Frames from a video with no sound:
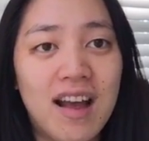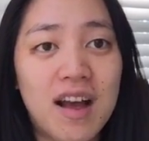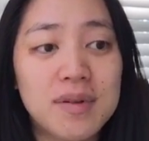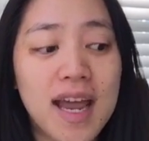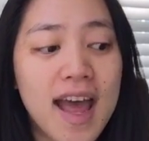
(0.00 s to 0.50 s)

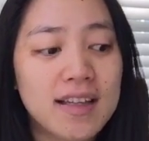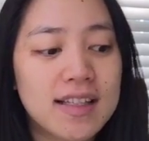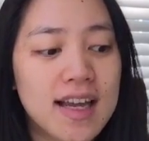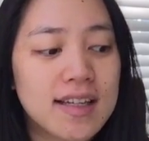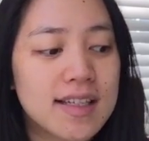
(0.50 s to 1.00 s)
to
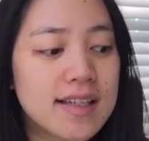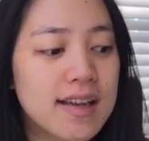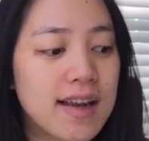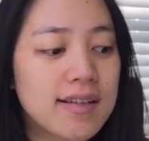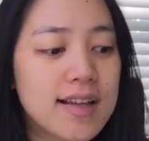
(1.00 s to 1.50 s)
access.
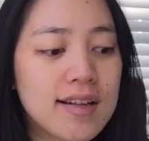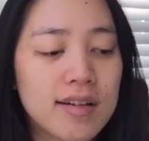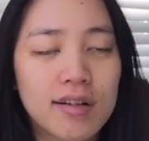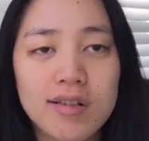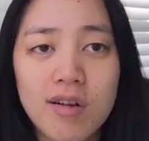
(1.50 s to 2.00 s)
It syncs
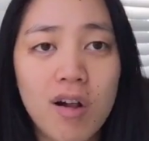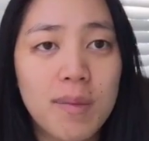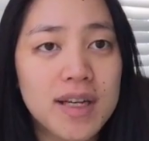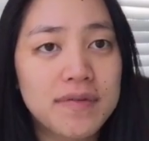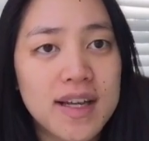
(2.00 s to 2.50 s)
across all of
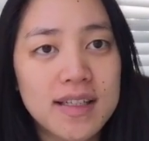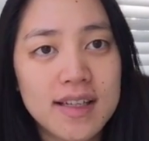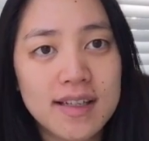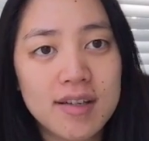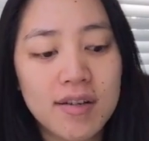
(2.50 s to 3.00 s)
my
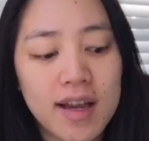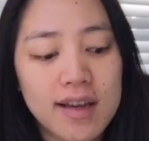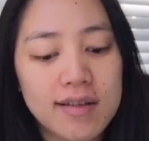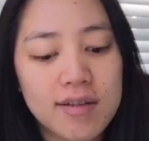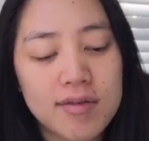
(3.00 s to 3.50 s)
devices, and so I
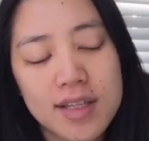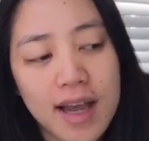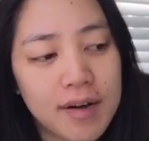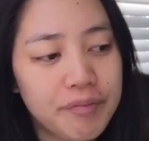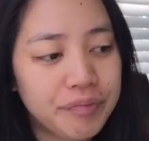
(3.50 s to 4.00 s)
can use
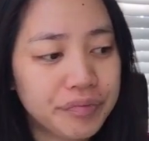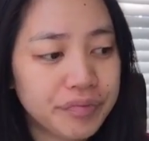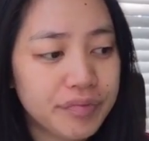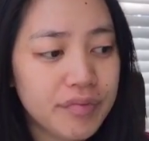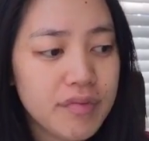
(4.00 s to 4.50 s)
that
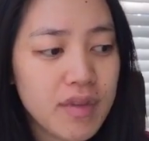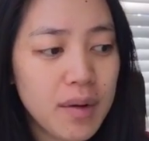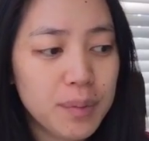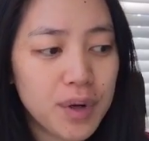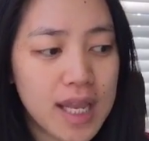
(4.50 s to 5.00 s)

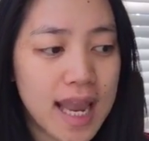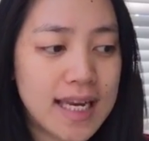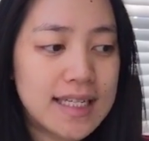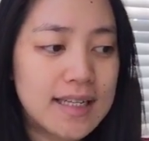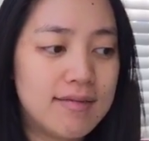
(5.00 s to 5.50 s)

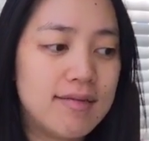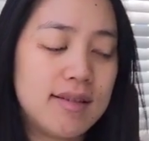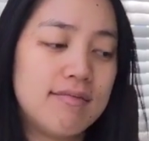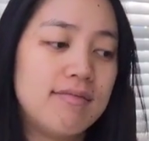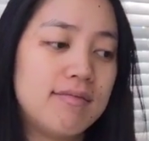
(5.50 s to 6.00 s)
in
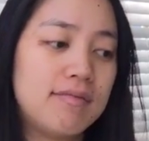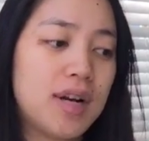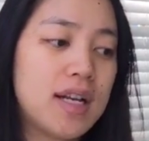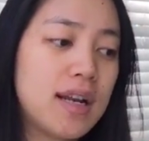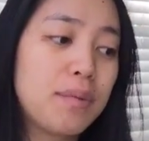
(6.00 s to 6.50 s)

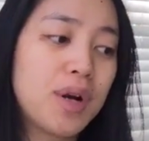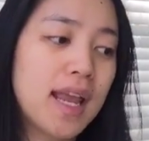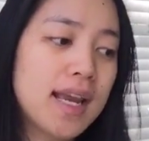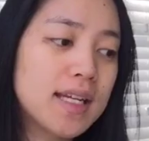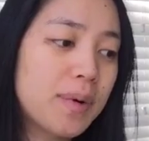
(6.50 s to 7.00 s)
a pretty
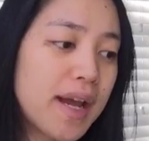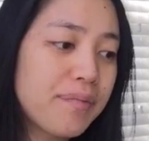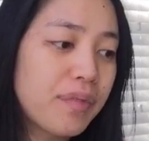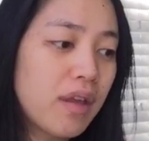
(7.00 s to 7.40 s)
handy way.